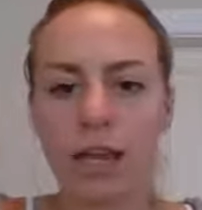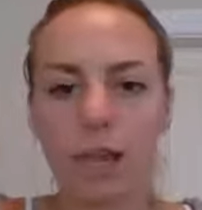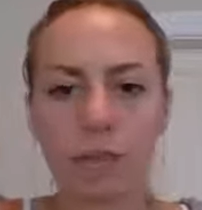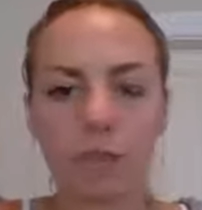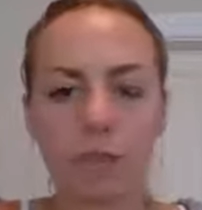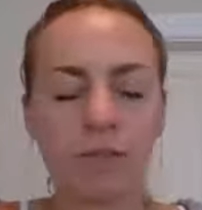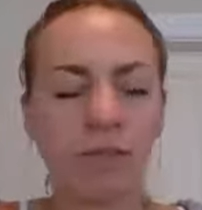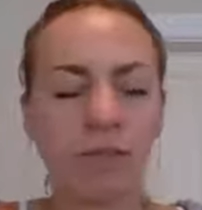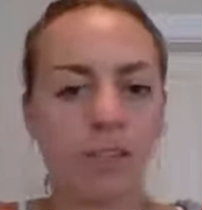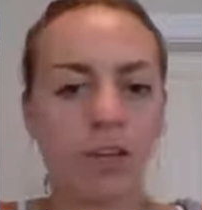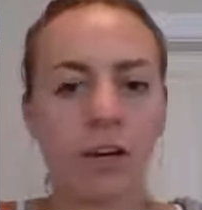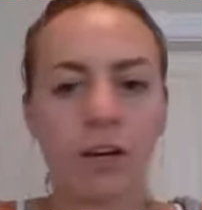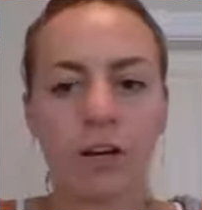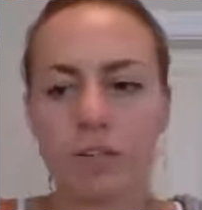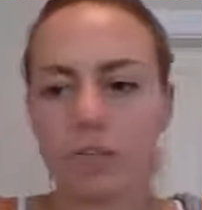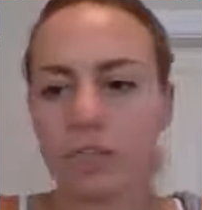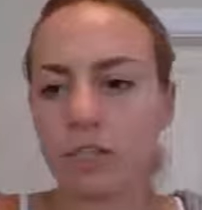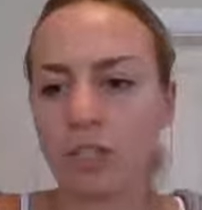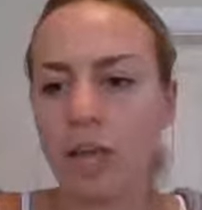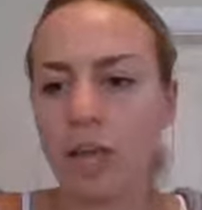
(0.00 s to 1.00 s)
can't believe it's
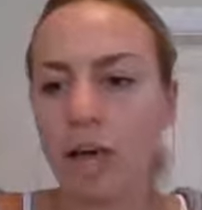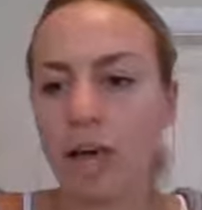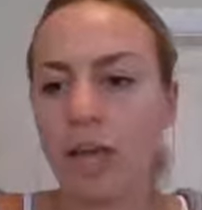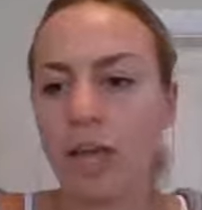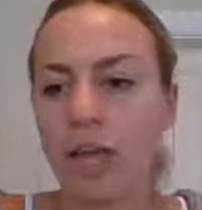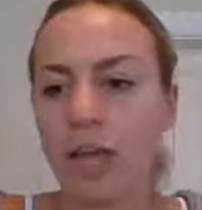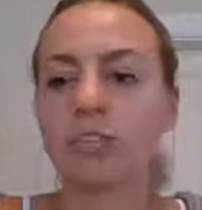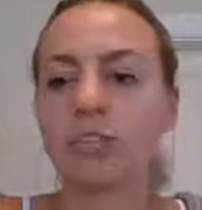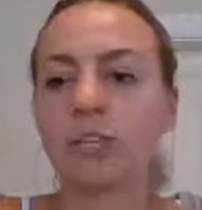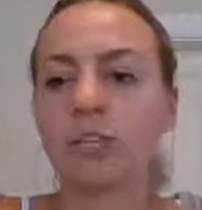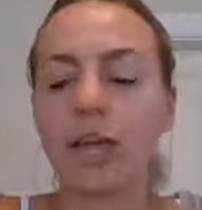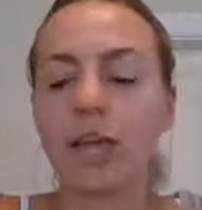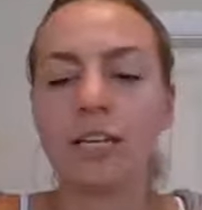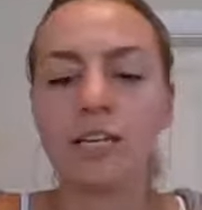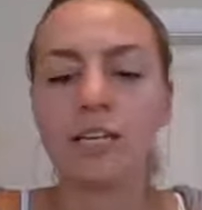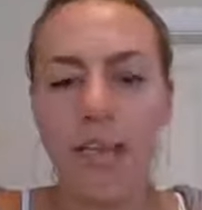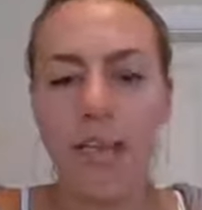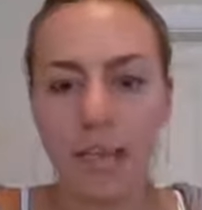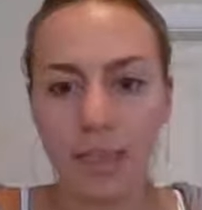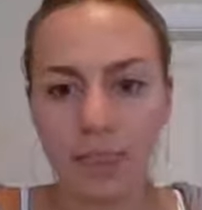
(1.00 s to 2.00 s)
already July
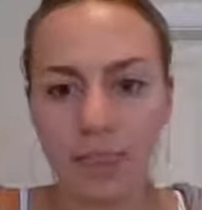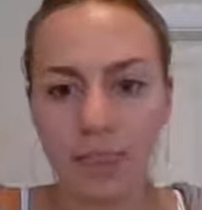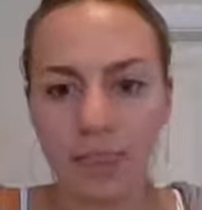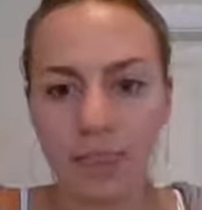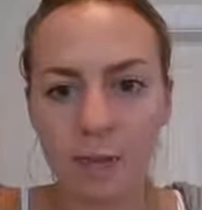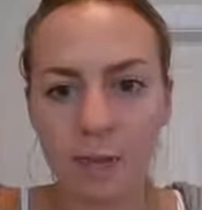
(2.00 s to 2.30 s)
10th.